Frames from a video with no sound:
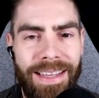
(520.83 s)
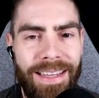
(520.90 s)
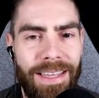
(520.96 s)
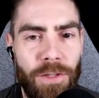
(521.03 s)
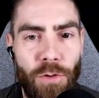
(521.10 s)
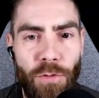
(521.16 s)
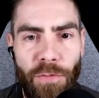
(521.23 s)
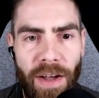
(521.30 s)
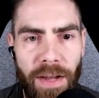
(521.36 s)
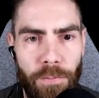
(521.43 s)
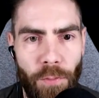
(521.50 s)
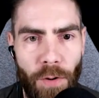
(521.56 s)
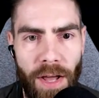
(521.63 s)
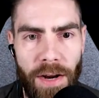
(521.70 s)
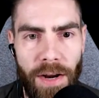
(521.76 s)
You find
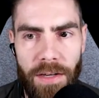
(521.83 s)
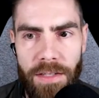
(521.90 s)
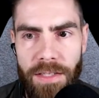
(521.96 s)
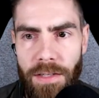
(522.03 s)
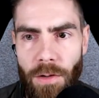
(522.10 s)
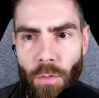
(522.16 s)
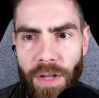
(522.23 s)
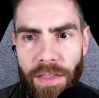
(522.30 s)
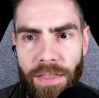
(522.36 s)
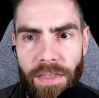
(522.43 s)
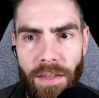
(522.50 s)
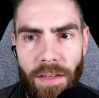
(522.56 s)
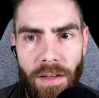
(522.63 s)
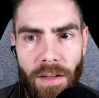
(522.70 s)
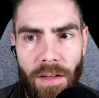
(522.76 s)
products with
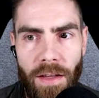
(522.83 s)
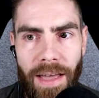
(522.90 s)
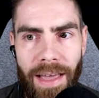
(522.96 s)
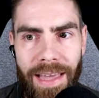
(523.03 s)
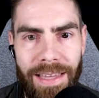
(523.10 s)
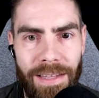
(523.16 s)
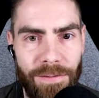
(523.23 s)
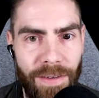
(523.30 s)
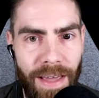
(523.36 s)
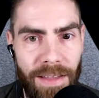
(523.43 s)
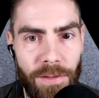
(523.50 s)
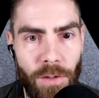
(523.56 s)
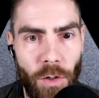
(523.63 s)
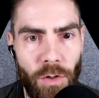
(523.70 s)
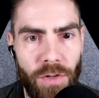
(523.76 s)

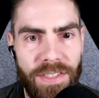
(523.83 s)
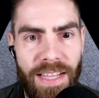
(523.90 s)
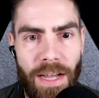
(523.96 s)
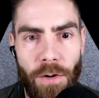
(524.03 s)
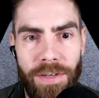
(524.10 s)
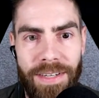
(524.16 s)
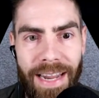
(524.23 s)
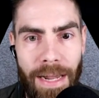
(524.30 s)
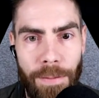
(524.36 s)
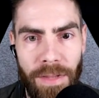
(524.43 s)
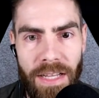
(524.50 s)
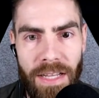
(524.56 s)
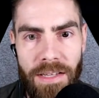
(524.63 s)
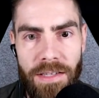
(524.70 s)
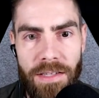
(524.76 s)
inventors that are
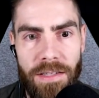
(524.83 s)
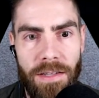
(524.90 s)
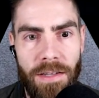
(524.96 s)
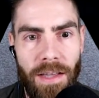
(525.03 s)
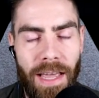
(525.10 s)
nameless